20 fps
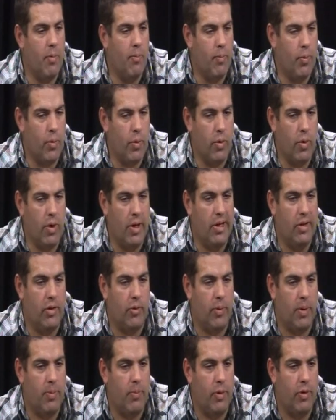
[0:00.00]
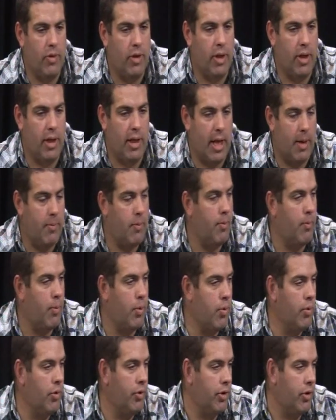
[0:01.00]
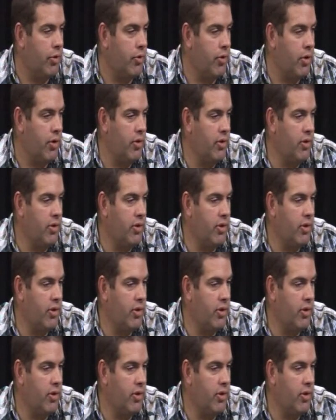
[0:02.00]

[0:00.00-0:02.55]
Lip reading: Brewer is representing Cameron Brewer's interests.